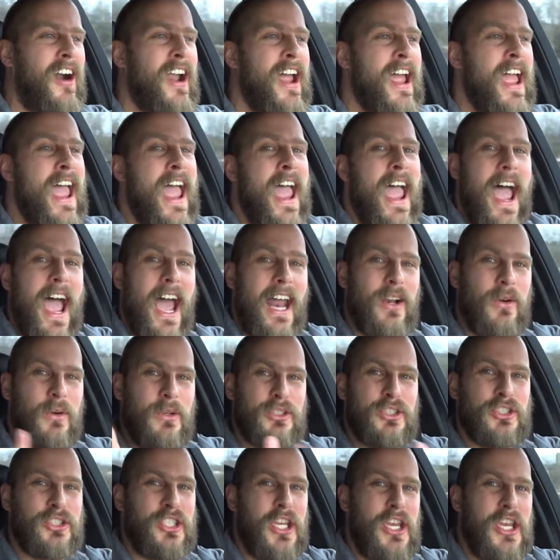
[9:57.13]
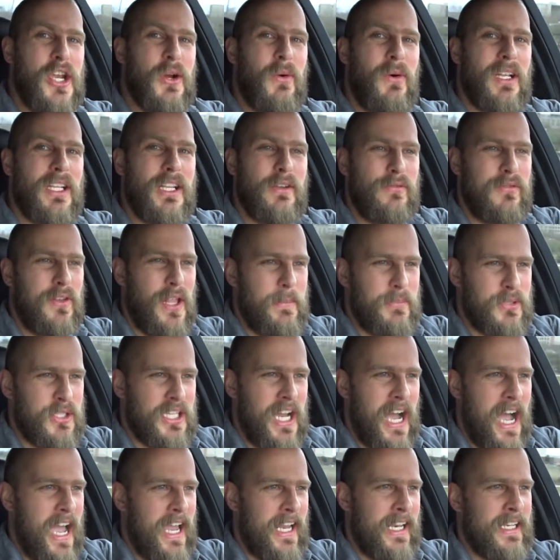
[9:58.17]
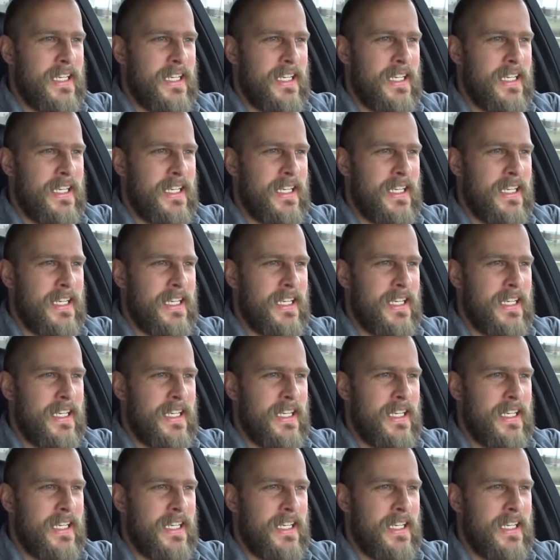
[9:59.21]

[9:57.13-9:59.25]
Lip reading: and I will see you on the flip side.